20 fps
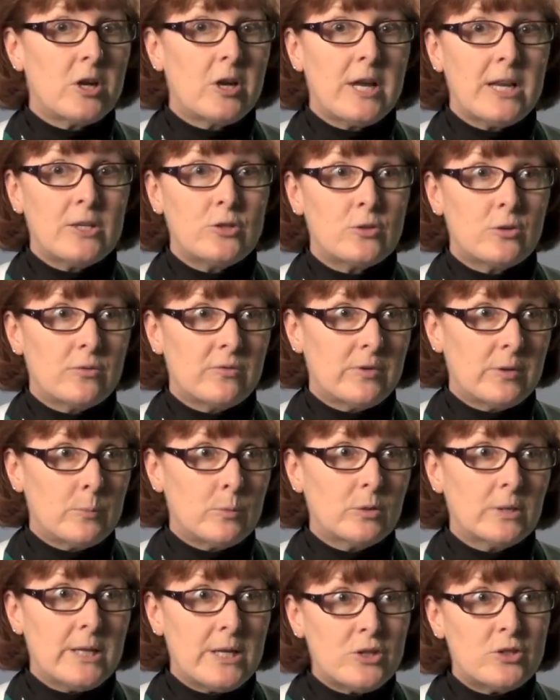your atrial
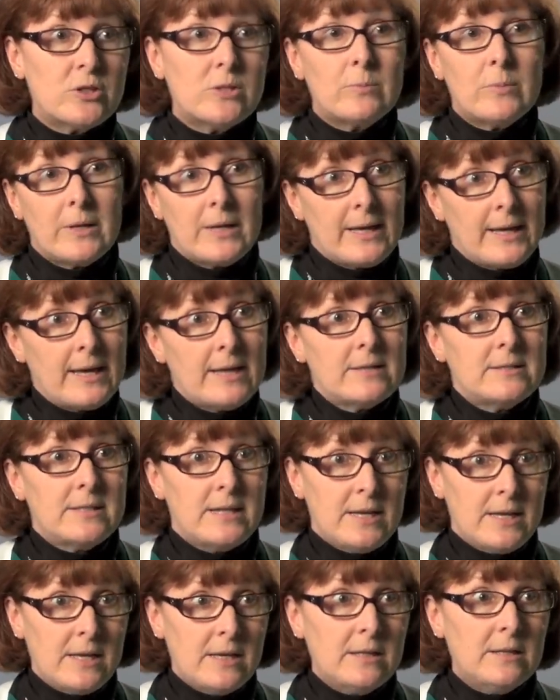fibrillation by, again,
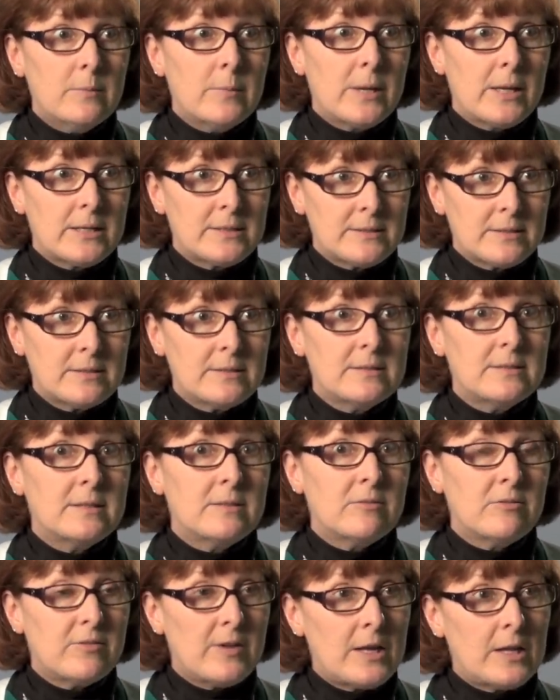taking the medicines
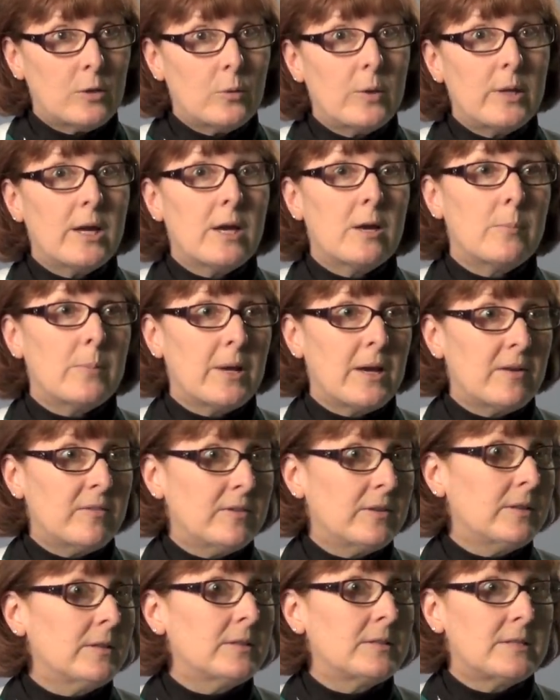and following up,
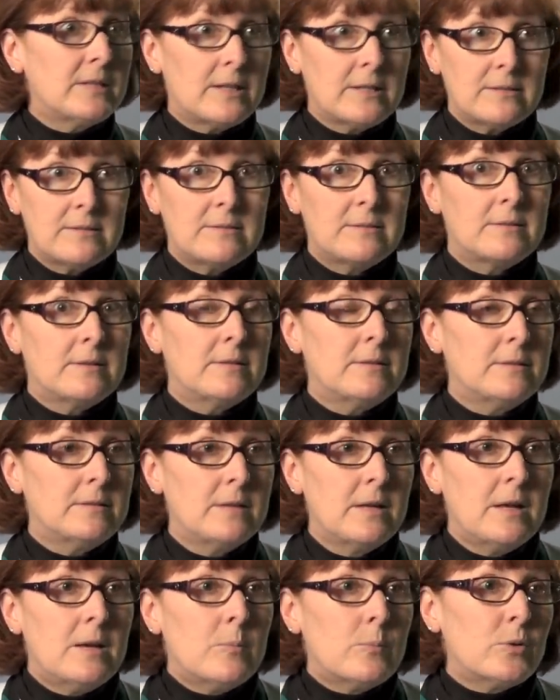having the tests and
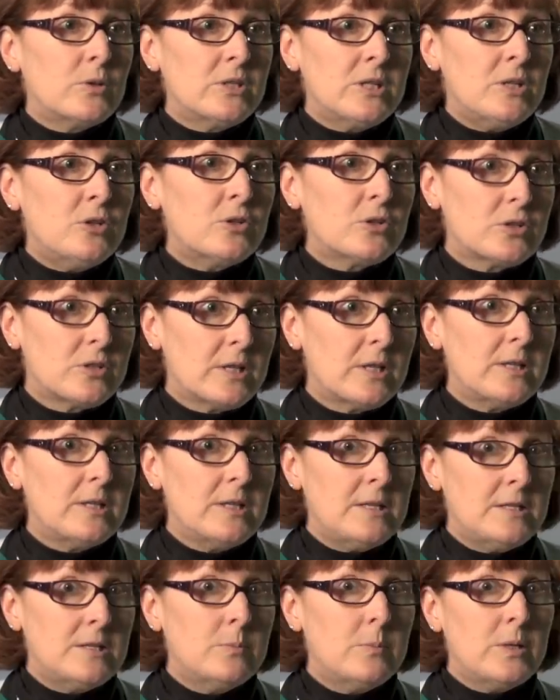procedures that
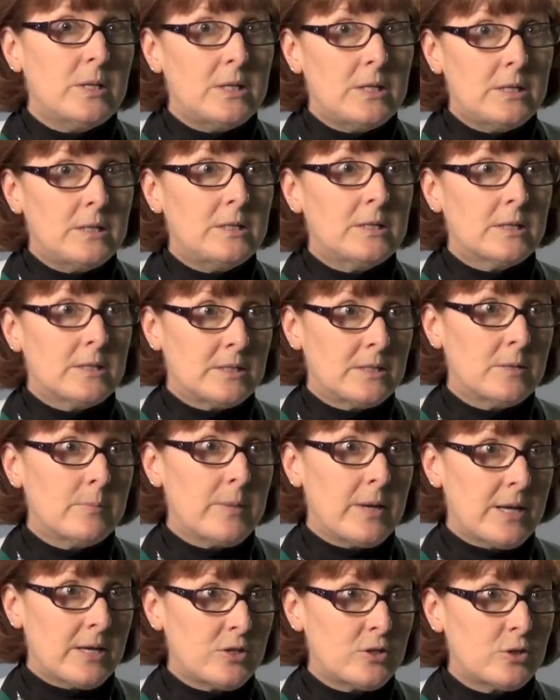need to be done to
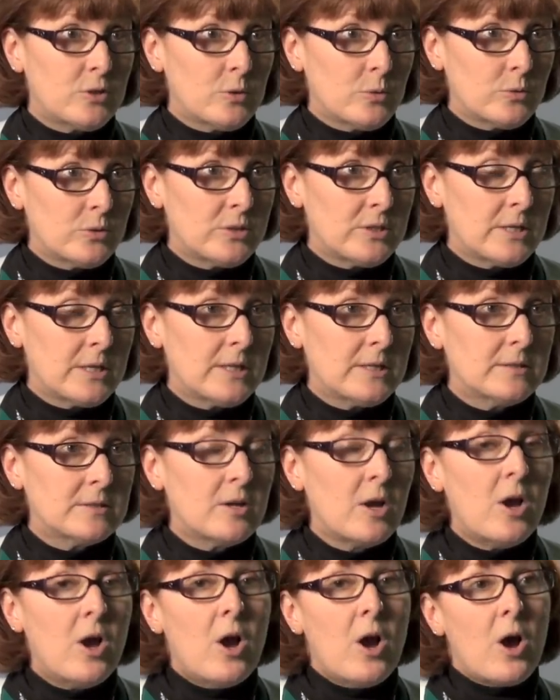manage those things.
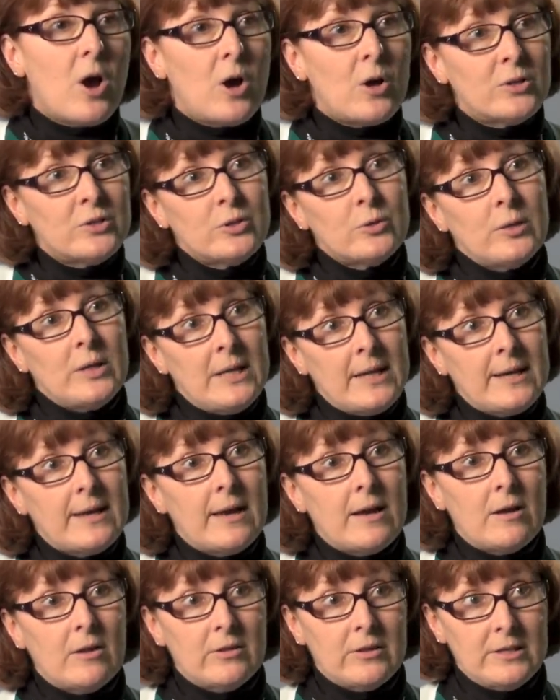Also eating a
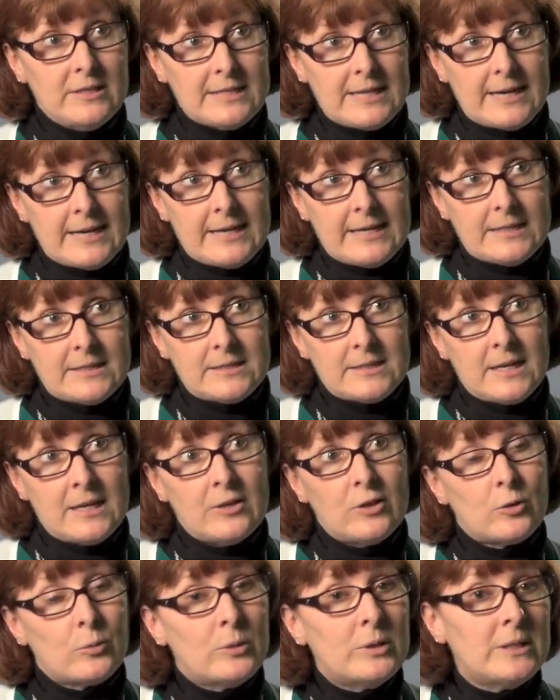healthy diet,
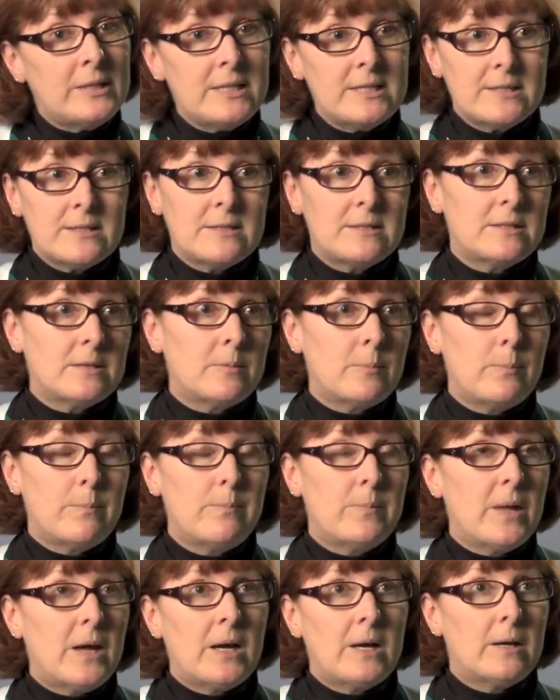and there really isn't
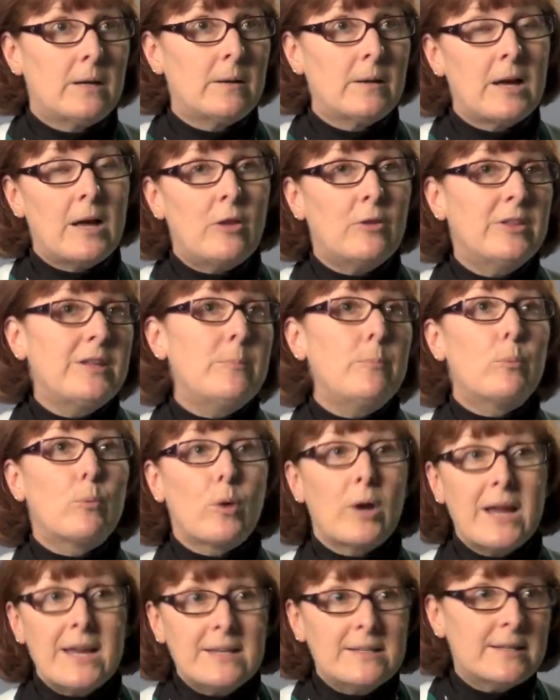a healthy
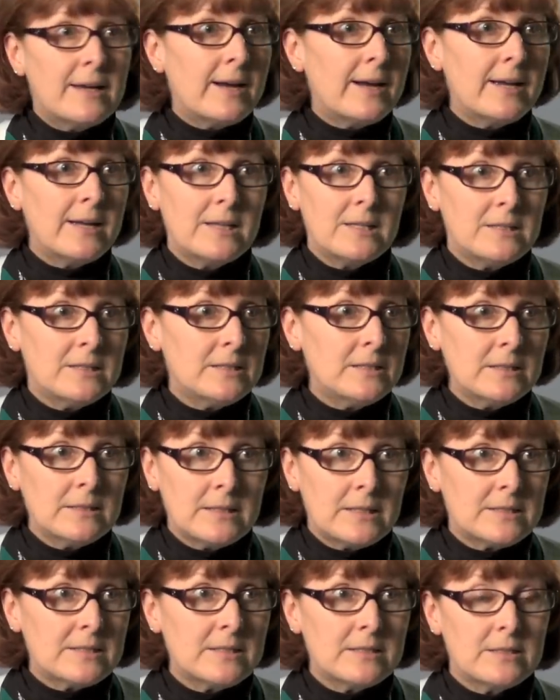brain diet
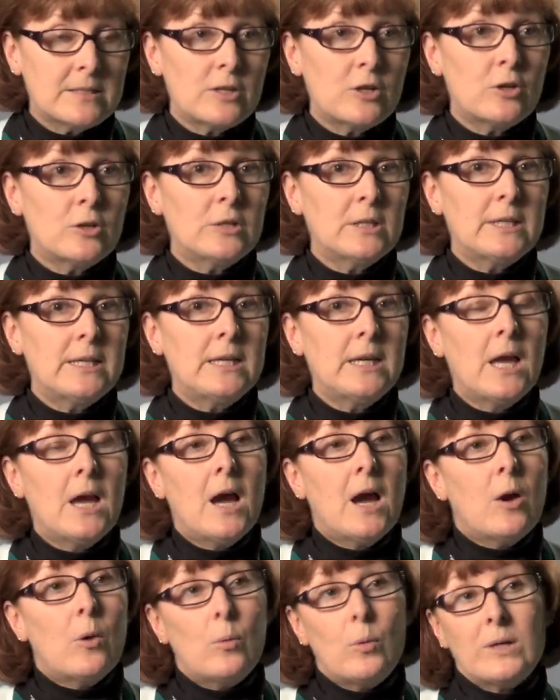necessarily.
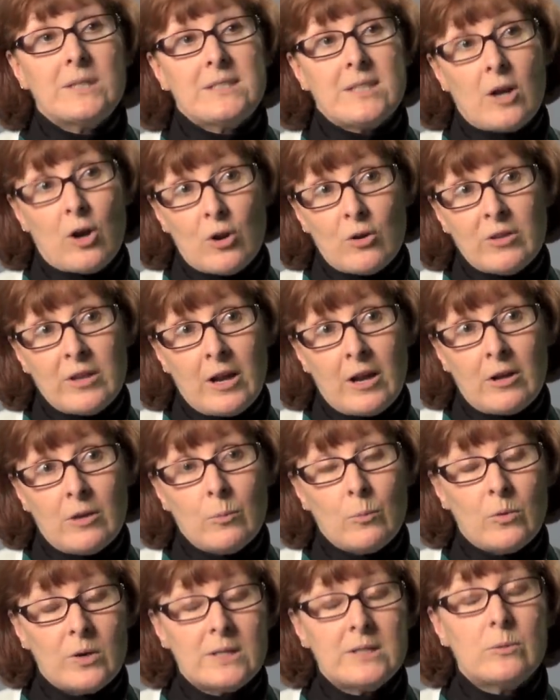
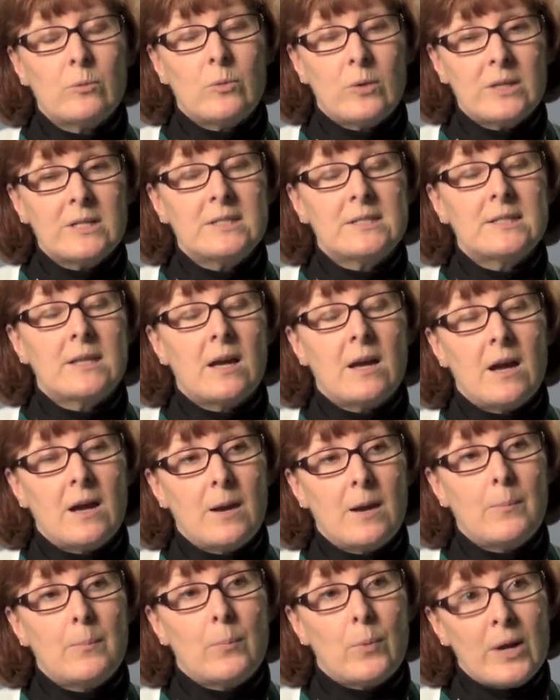What is
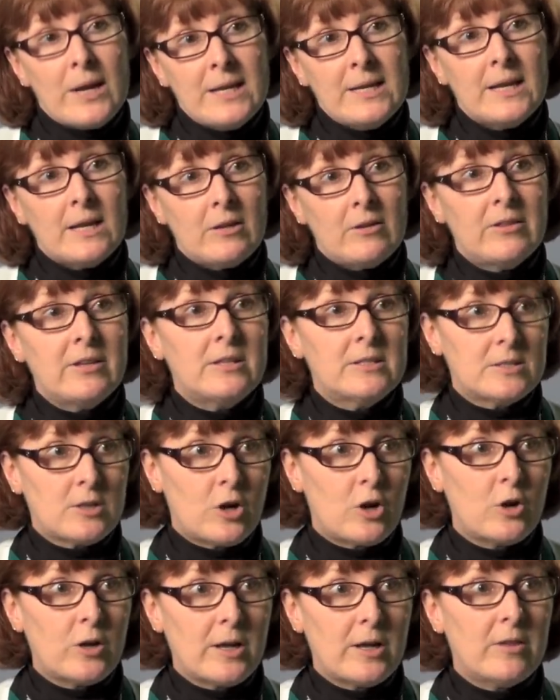brain healthy is
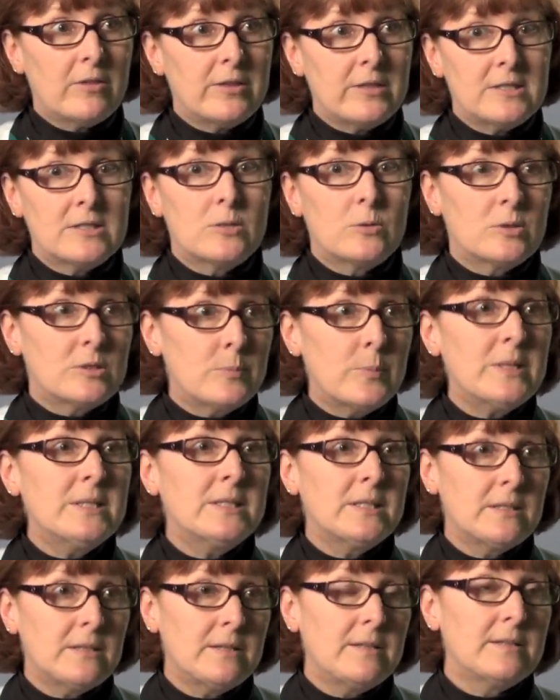heart healthy, so it's
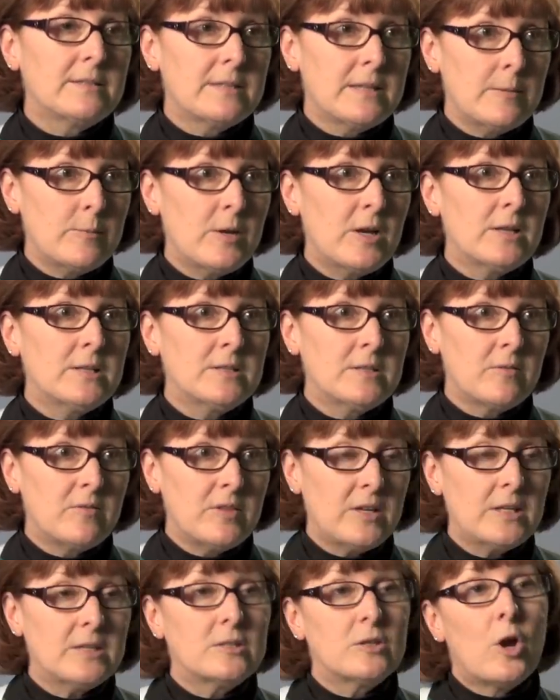basically the same kinds of
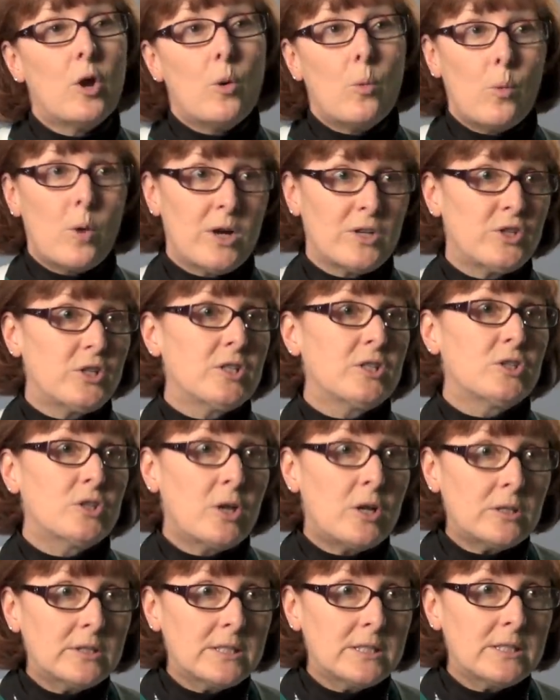things. Watching
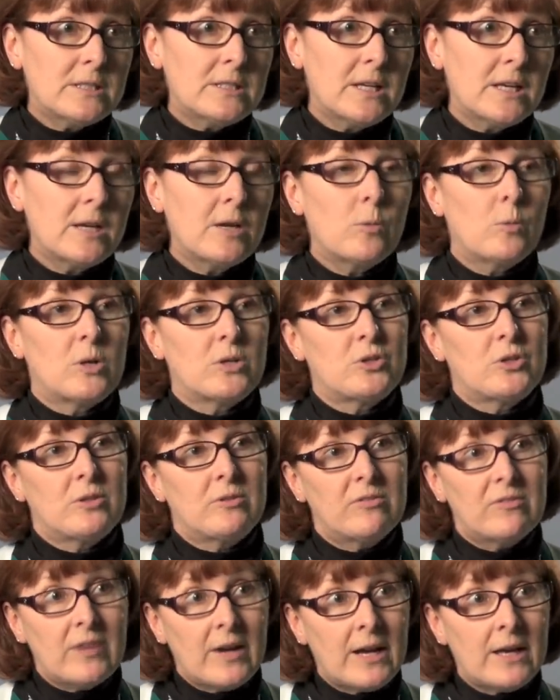salt intake, watching
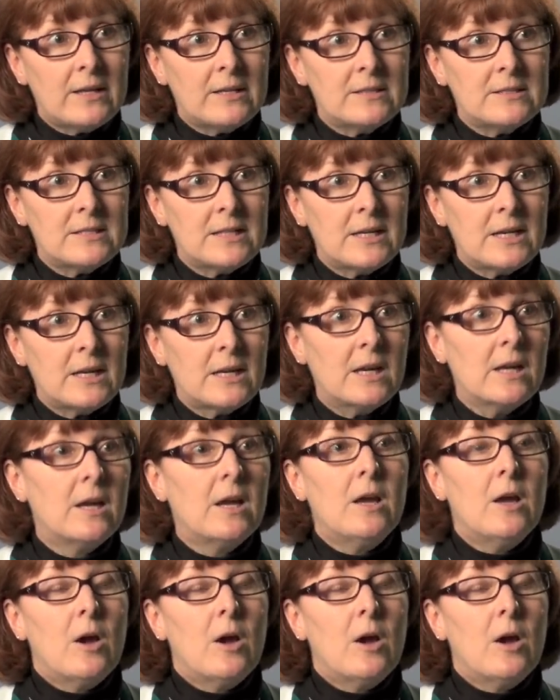fat intake,